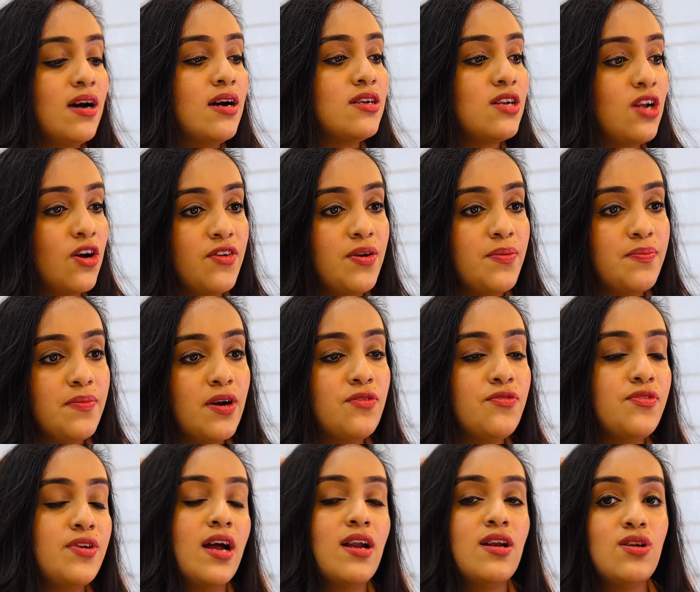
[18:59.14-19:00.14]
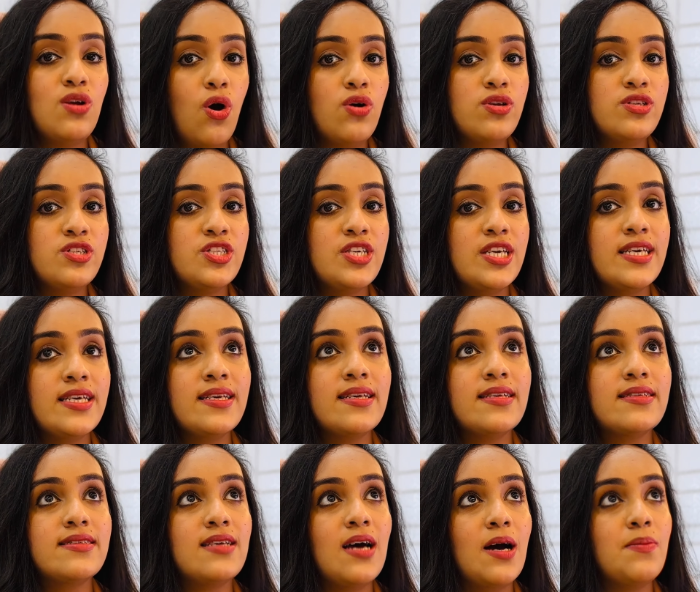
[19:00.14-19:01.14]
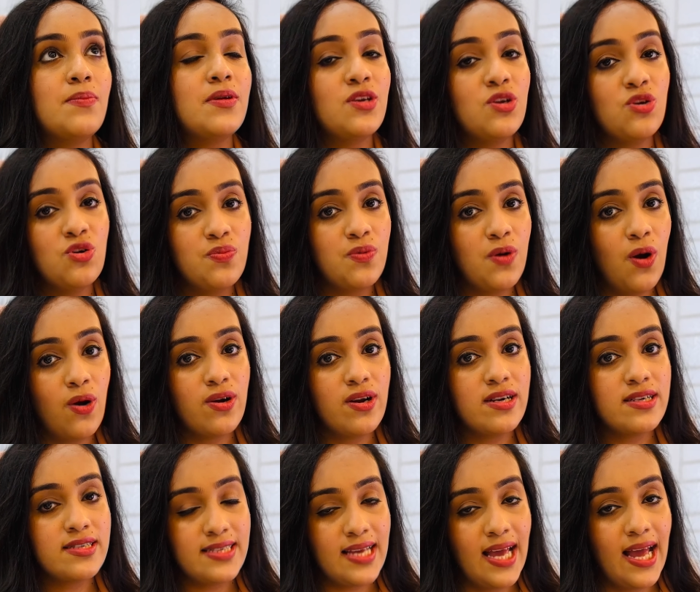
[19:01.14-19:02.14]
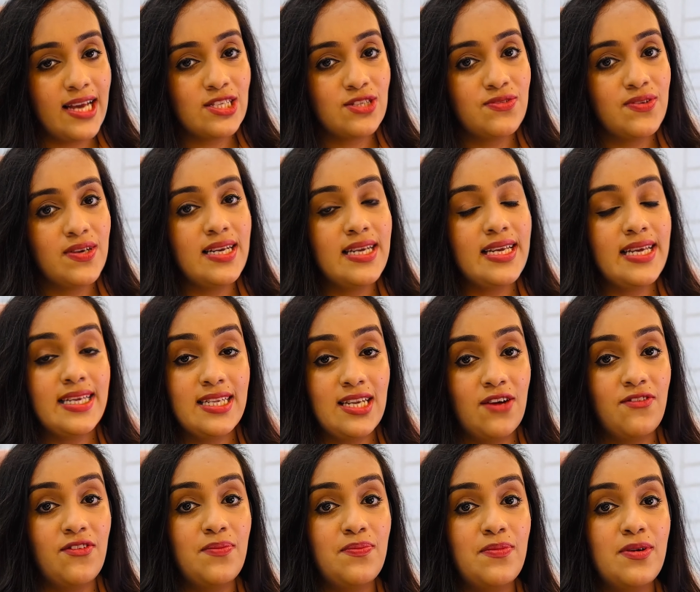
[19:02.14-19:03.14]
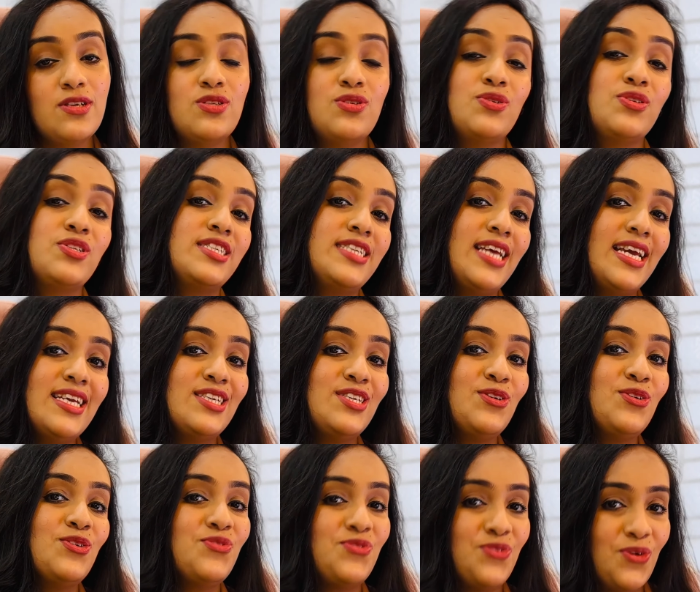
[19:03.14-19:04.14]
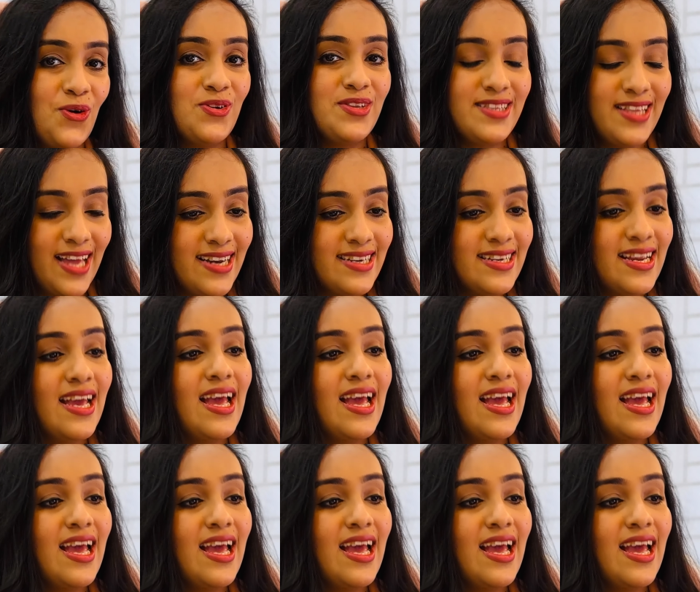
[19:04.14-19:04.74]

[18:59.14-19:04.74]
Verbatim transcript: November, we are launching some new products as well in November. So stay tuned for that.